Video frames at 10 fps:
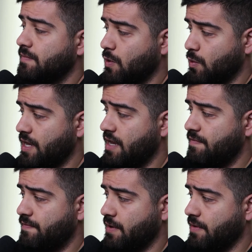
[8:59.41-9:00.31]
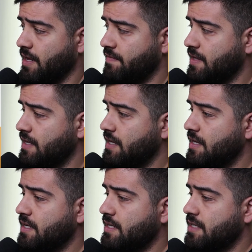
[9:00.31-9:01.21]
Okay, fair enough.
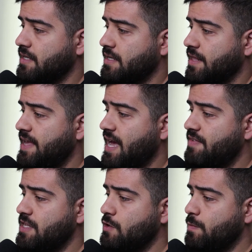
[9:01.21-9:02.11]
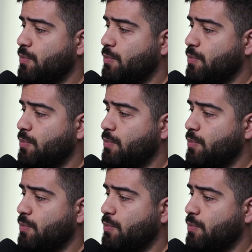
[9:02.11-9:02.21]
They have a new